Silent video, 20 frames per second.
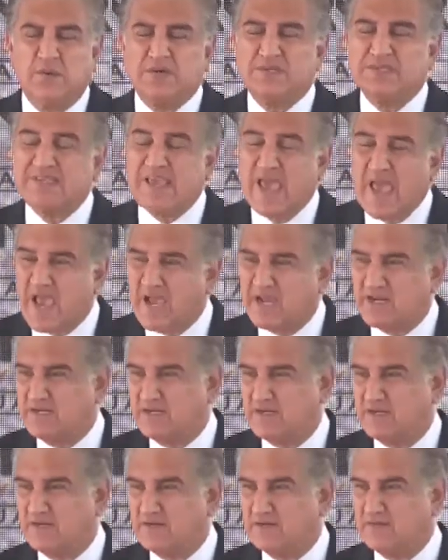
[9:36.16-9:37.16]

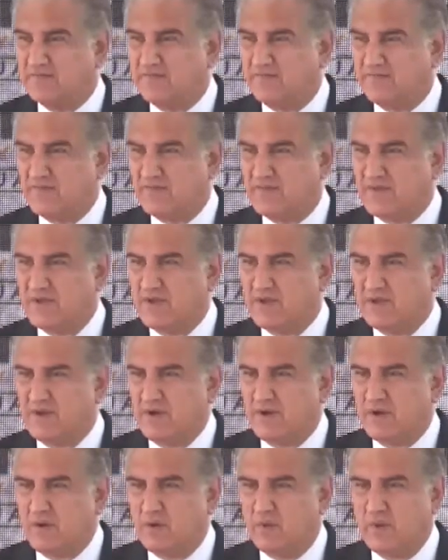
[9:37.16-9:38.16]
scared
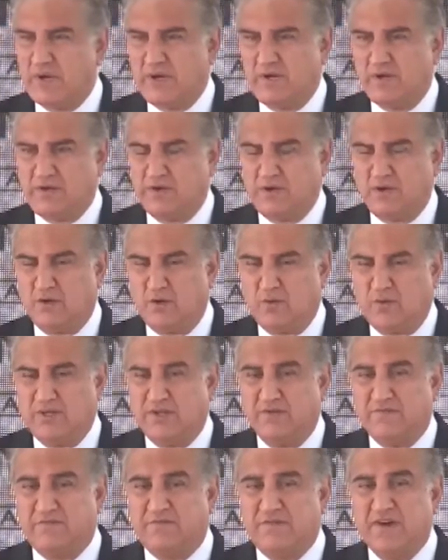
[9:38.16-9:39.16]
when
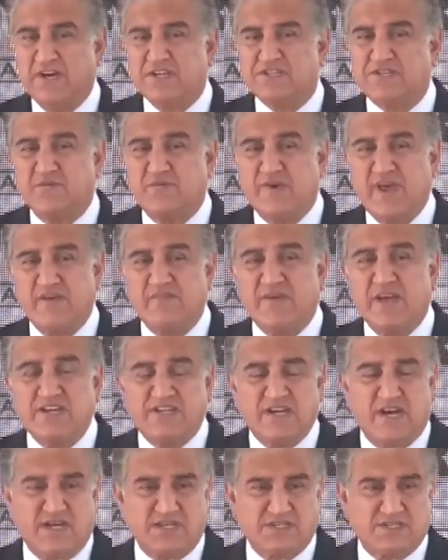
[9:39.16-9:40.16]
the first wave
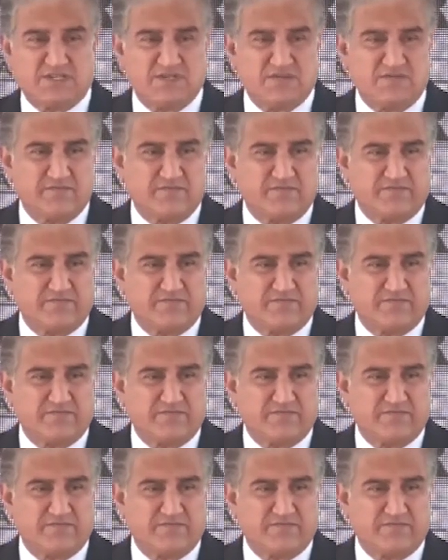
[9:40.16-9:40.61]
hit us.